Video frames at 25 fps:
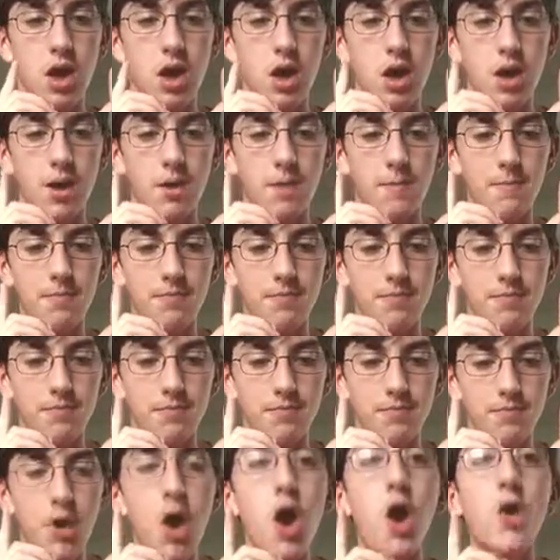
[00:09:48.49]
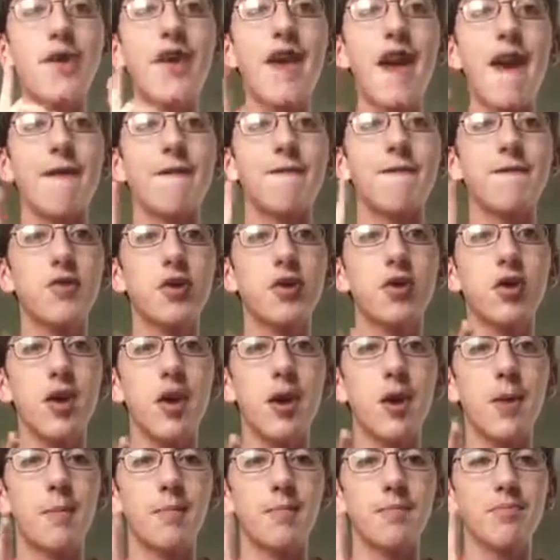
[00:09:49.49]
um, oh yeah, for
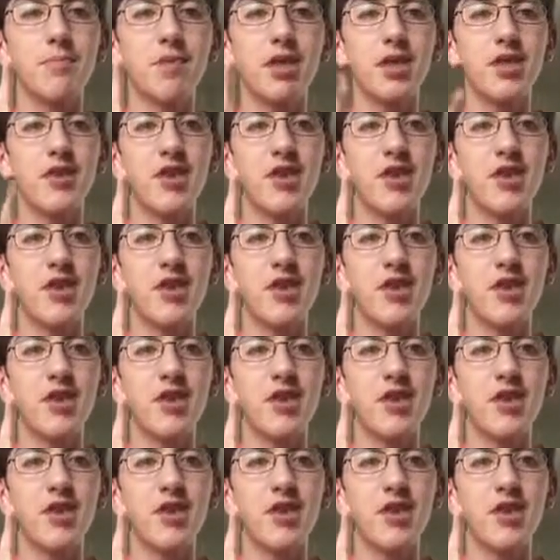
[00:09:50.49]
um,